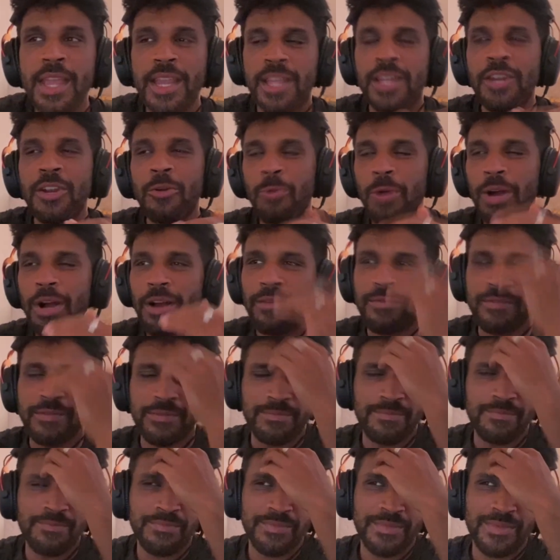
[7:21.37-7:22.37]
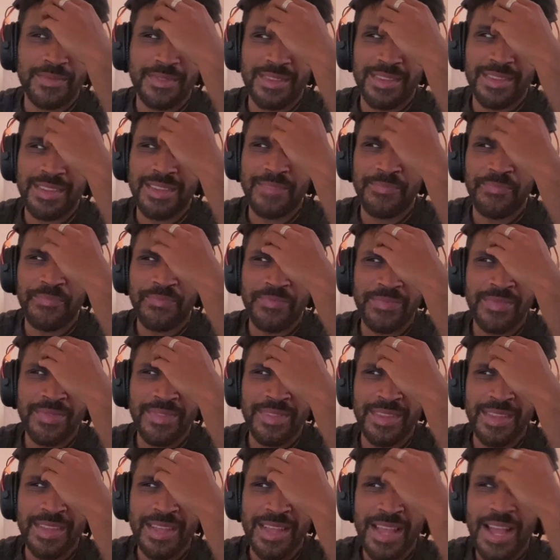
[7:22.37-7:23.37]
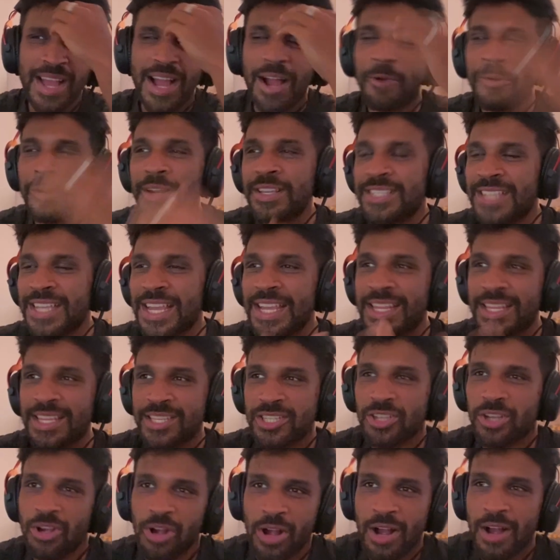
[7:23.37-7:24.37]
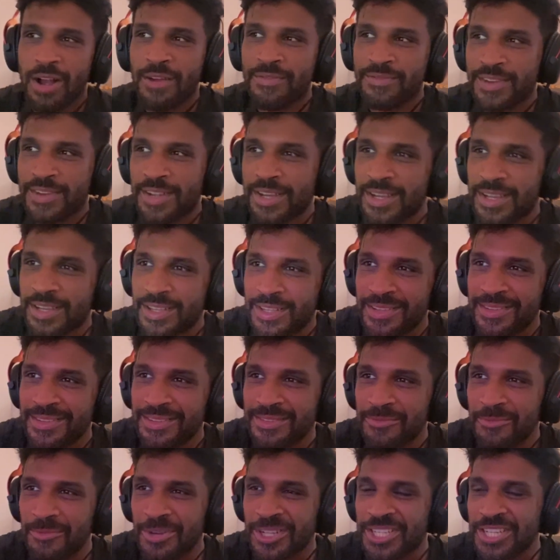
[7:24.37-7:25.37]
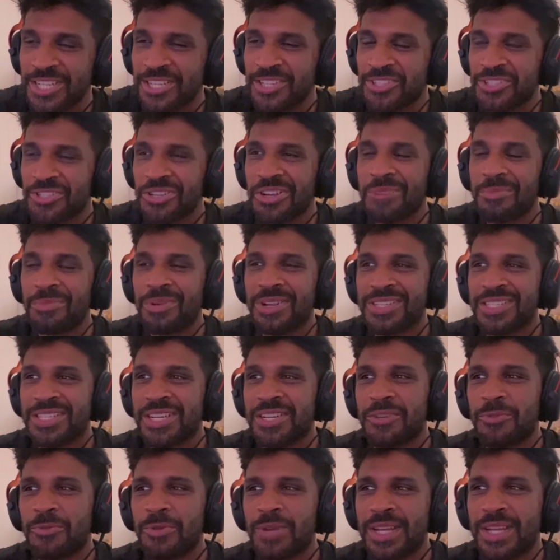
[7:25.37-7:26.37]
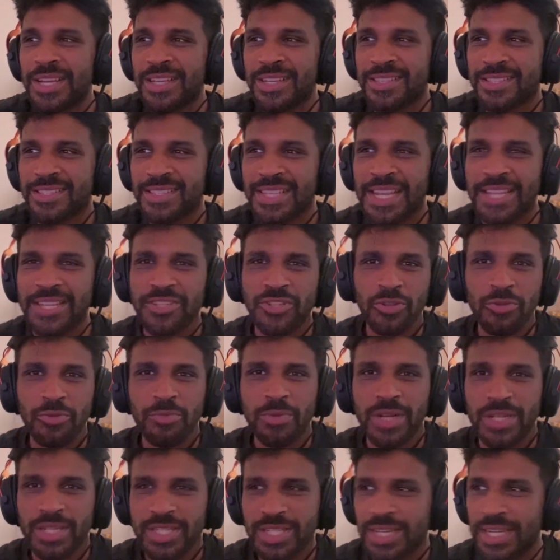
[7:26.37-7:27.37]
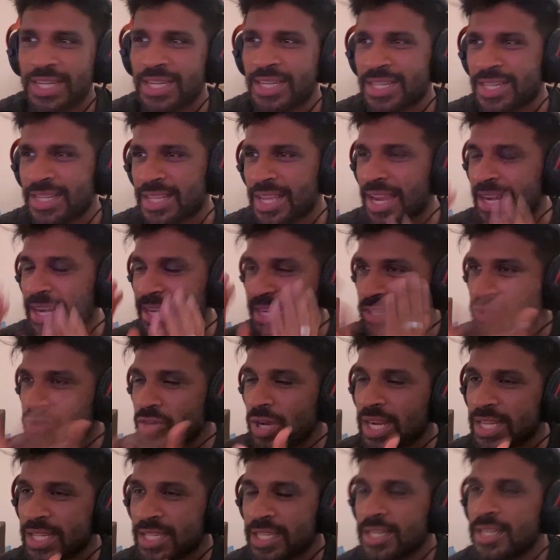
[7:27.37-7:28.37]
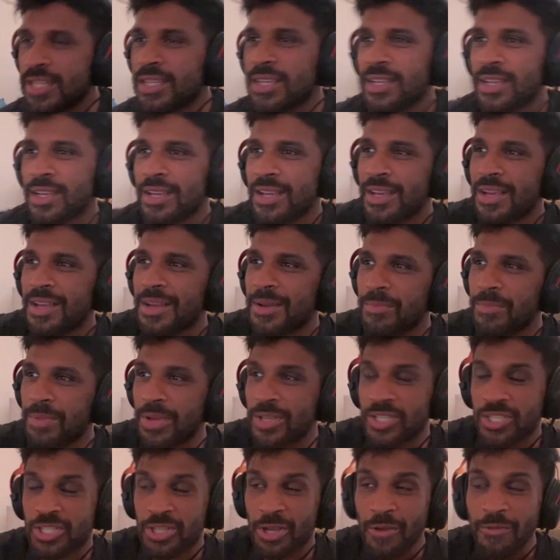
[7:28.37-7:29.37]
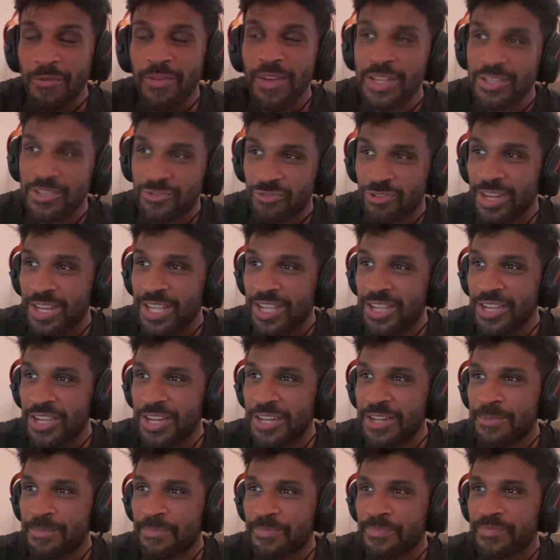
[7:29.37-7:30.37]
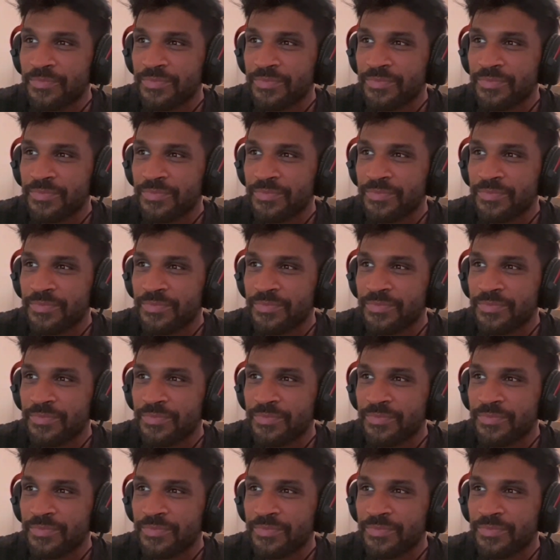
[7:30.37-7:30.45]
You know what? I want to say this after watching the song because I don't want to say too much and get distracted, but so far it's really good.